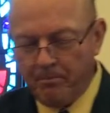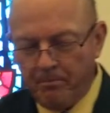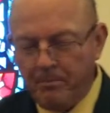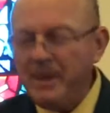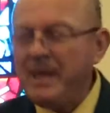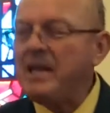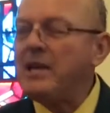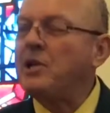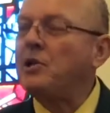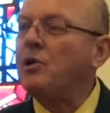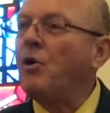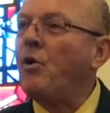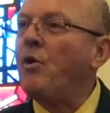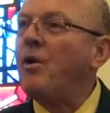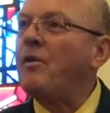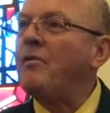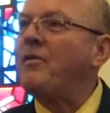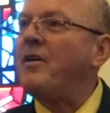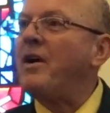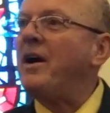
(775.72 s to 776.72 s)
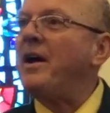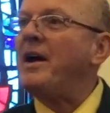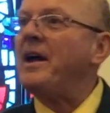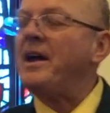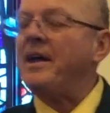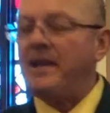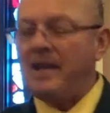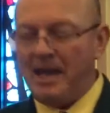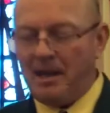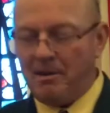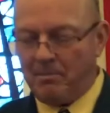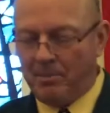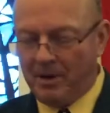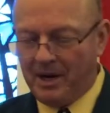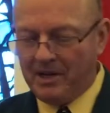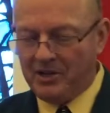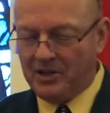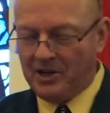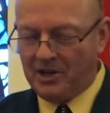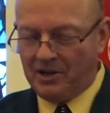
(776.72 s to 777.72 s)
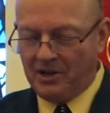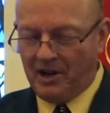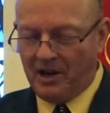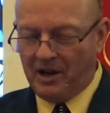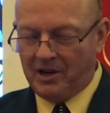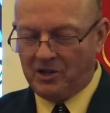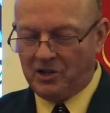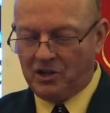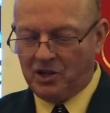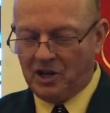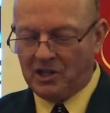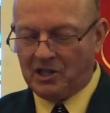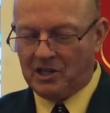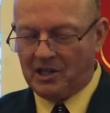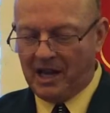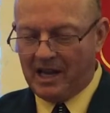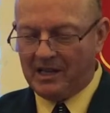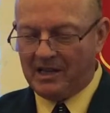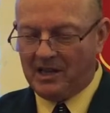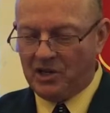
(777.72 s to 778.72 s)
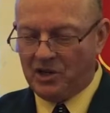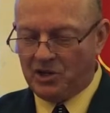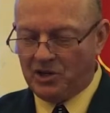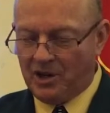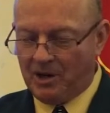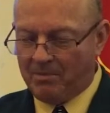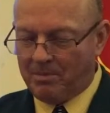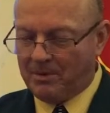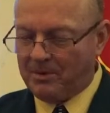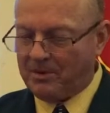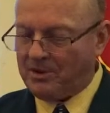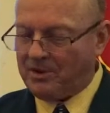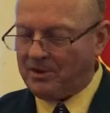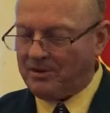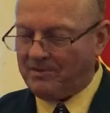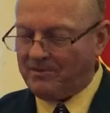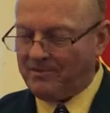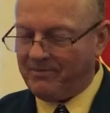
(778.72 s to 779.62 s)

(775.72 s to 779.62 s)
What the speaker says: Be glorifying and praising God just like these shepherds.